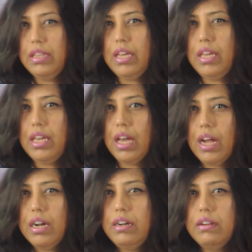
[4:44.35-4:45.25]
They
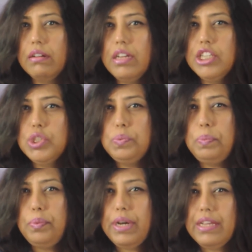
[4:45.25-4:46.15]
had
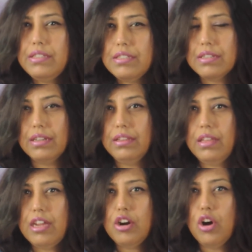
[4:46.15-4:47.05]
expressed
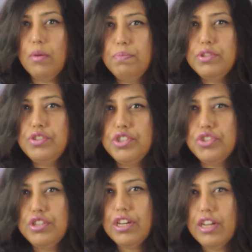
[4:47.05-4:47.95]
their
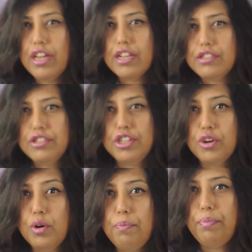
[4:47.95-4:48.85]
opposition against
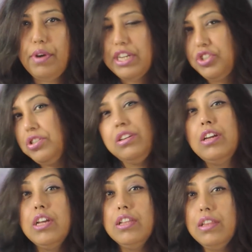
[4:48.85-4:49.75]
the
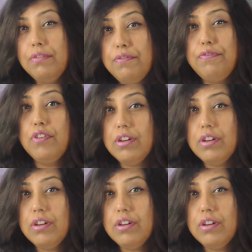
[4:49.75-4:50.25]
oppression they were